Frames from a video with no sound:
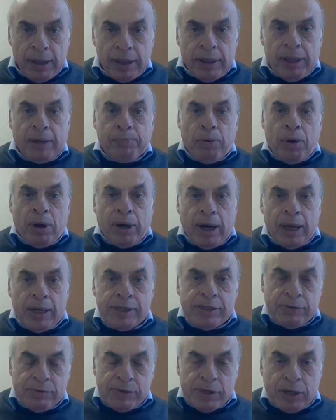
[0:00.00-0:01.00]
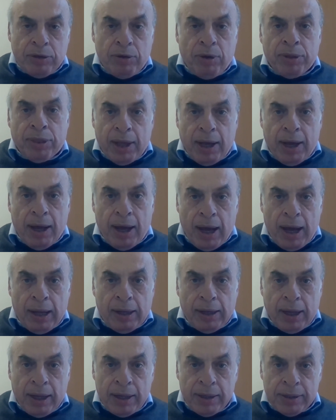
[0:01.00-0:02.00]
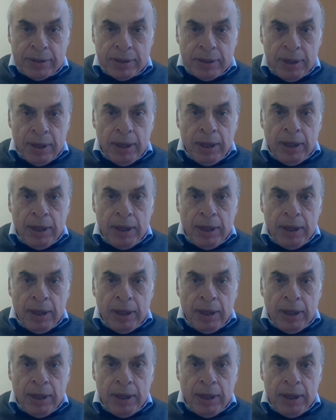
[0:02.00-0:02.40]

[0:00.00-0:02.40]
that progressives are not their allies.